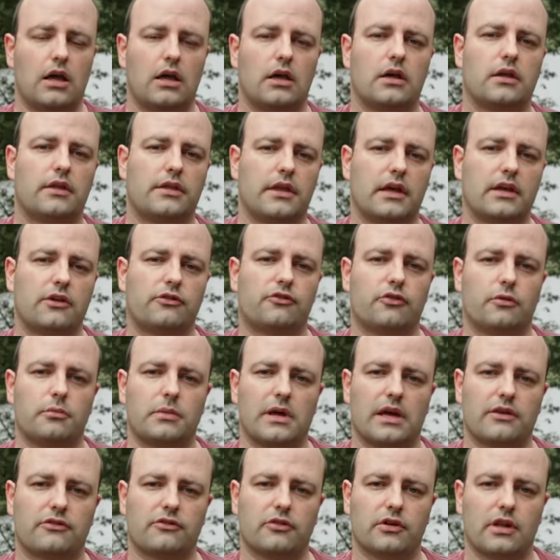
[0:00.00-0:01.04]
things from
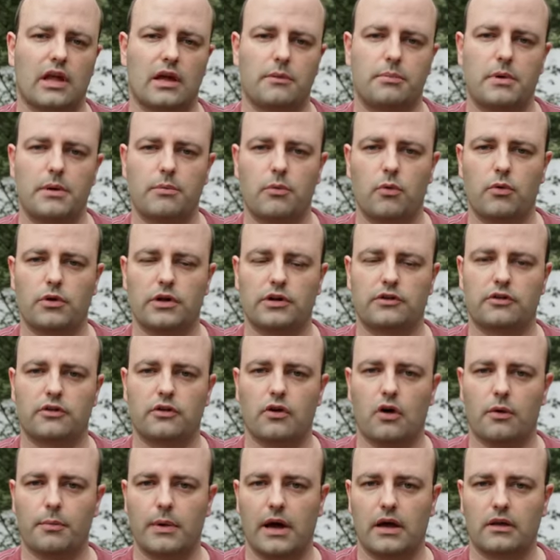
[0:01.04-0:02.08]
yesterday. People wanted to
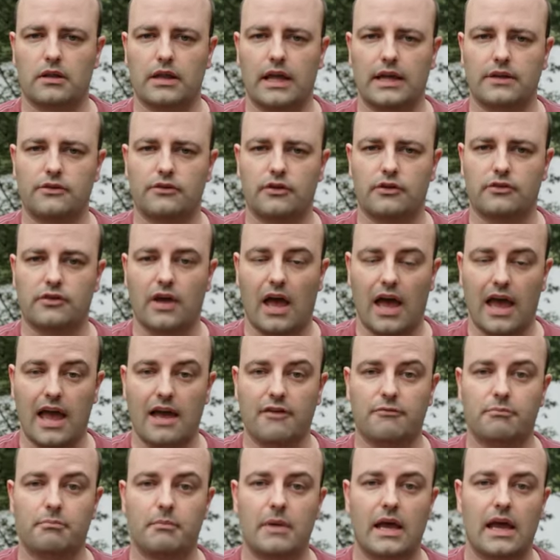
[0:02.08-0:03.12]
know about lenses. I
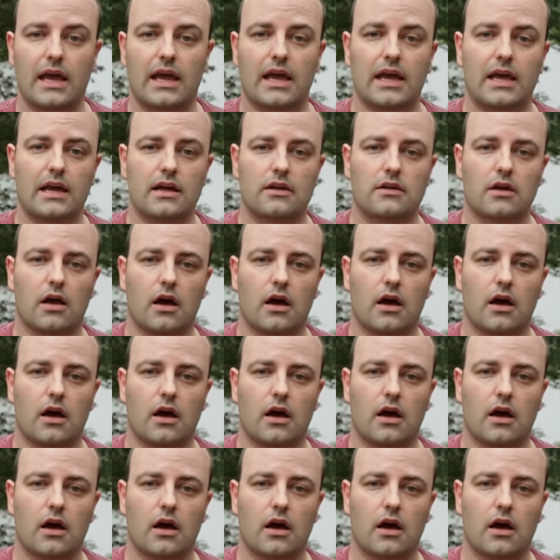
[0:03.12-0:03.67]
have made